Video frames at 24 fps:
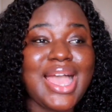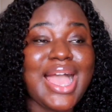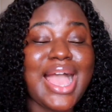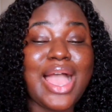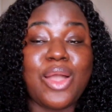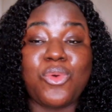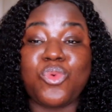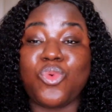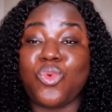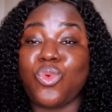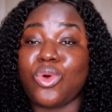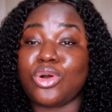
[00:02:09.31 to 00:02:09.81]

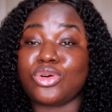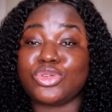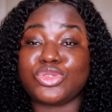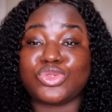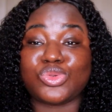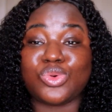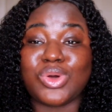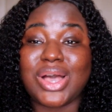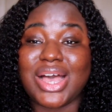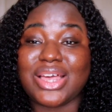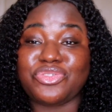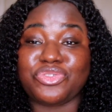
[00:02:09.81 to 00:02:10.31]
I would work
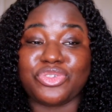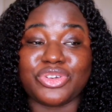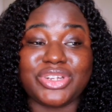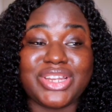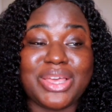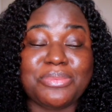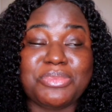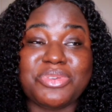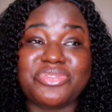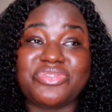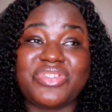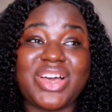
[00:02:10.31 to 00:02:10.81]
so hard for
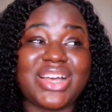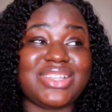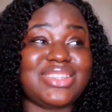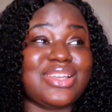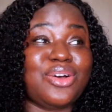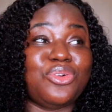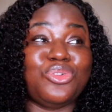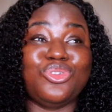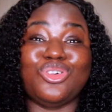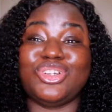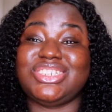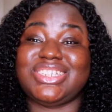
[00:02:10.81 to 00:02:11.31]
them. In fact, I
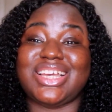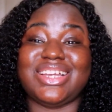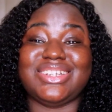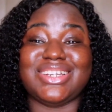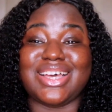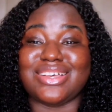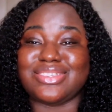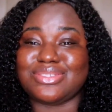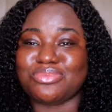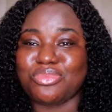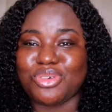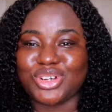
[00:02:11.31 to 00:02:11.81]
would not charge
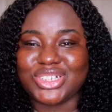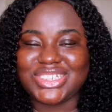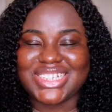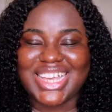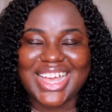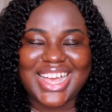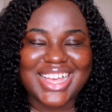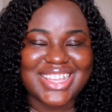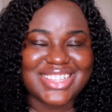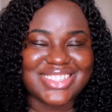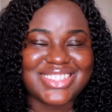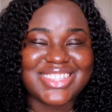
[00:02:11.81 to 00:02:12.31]
as much
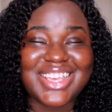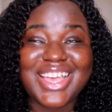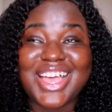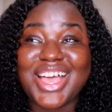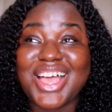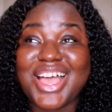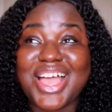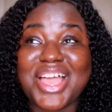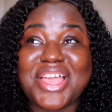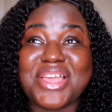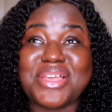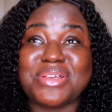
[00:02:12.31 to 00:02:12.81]
as
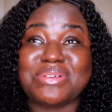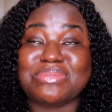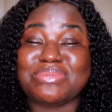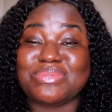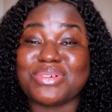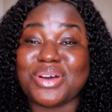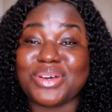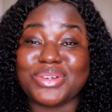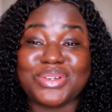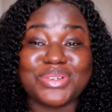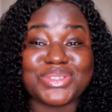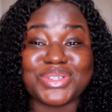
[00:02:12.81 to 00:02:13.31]
um,
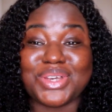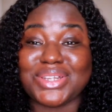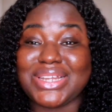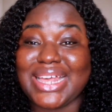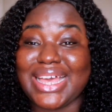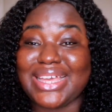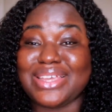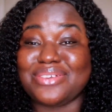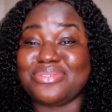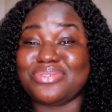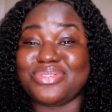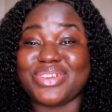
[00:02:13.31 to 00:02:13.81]
all those other
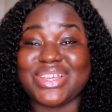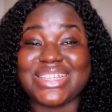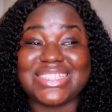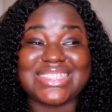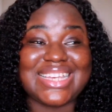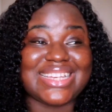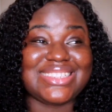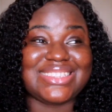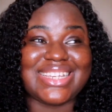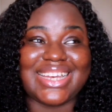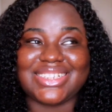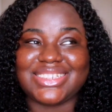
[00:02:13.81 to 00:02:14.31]

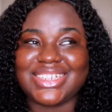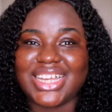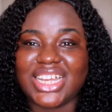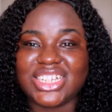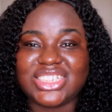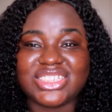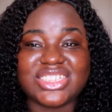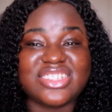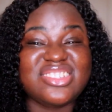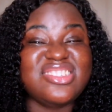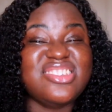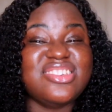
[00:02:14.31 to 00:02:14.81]
influencers are
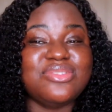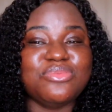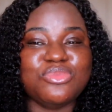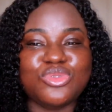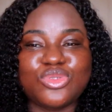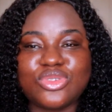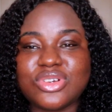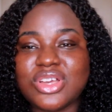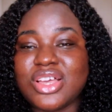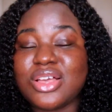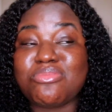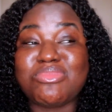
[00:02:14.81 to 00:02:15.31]
charging
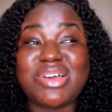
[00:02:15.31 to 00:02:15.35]
you.